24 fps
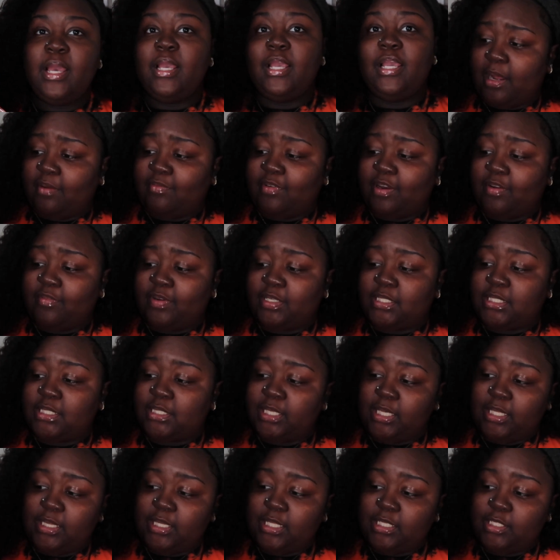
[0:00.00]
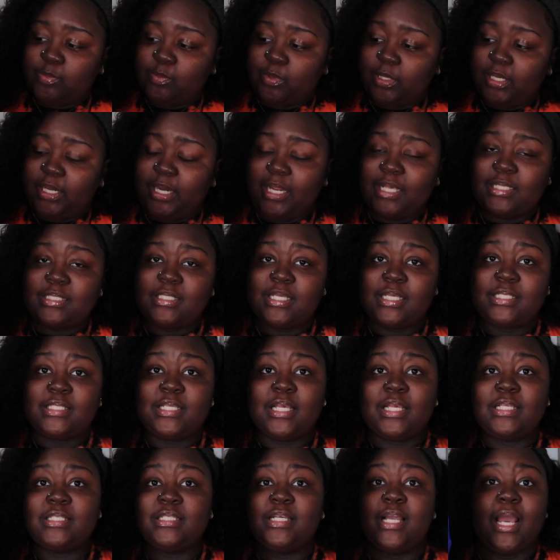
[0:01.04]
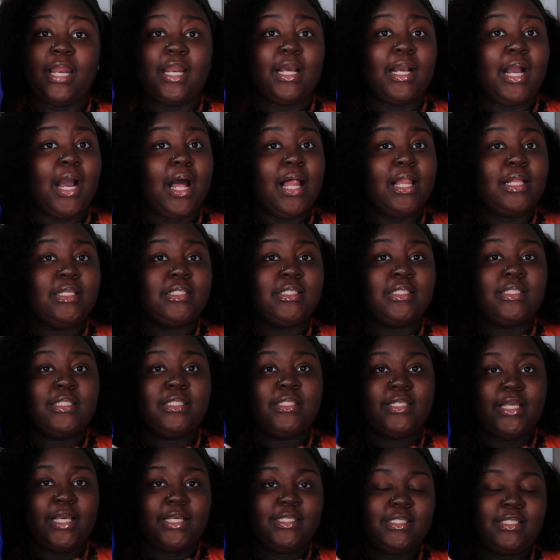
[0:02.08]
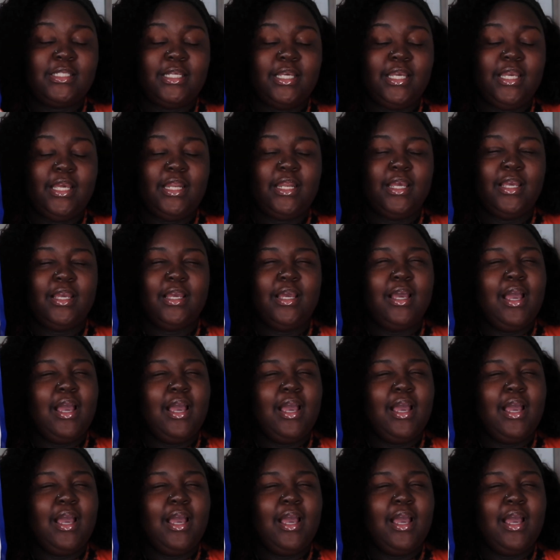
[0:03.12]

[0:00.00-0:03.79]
But I've never seen this one. It says it's gynecologist tested.